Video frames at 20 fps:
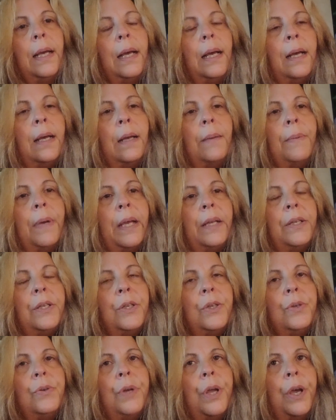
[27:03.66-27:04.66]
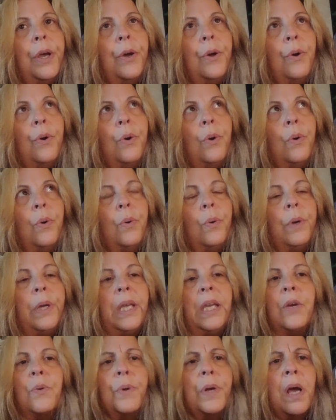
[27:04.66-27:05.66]
I do know
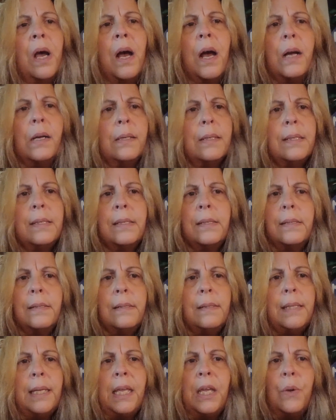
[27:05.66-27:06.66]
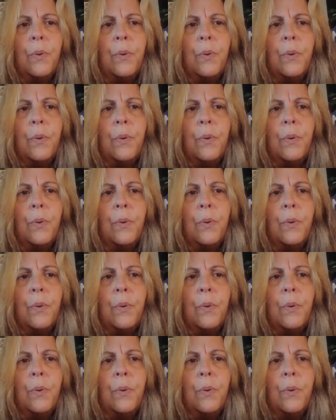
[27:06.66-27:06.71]
equinox,